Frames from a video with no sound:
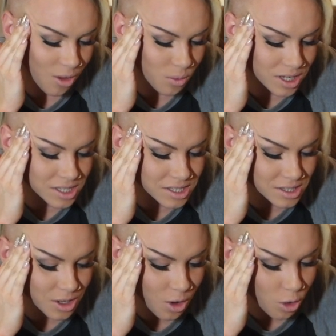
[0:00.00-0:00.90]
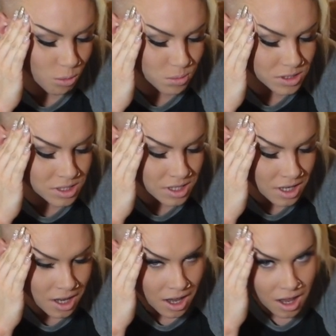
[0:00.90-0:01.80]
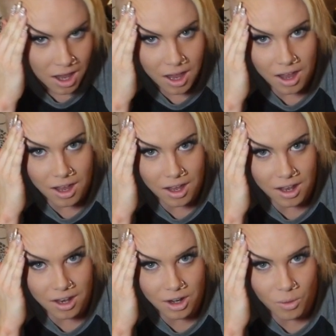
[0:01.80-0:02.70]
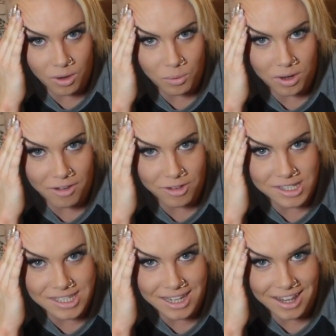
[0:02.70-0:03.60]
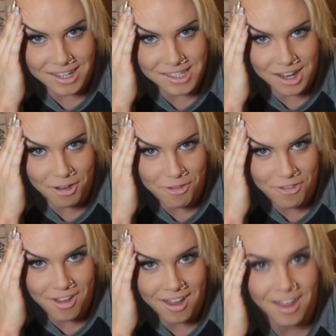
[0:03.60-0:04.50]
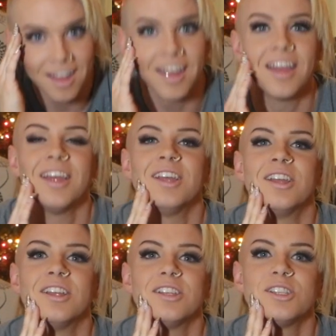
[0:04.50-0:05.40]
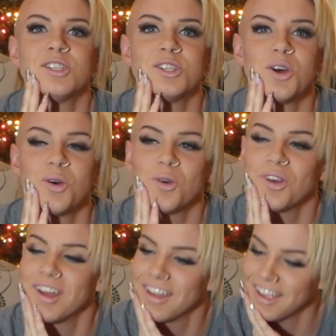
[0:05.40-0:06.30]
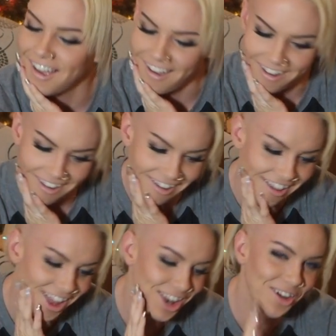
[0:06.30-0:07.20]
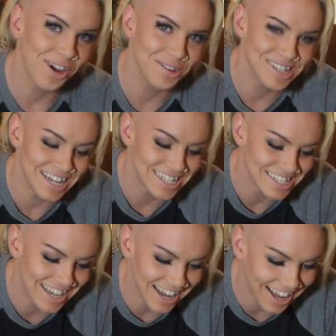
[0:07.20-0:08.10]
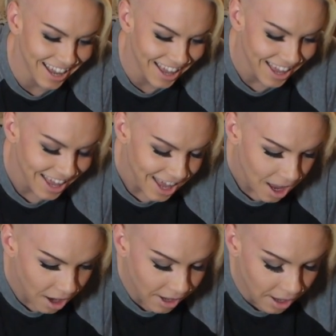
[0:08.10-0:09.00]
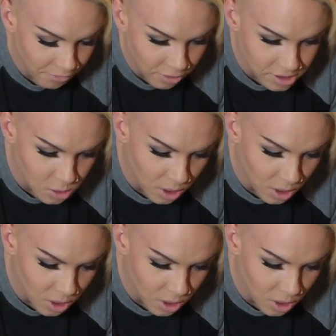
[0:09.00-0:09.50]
always hoped no one would ever see that stuff. So, yeah, no outtakes today. Okay, first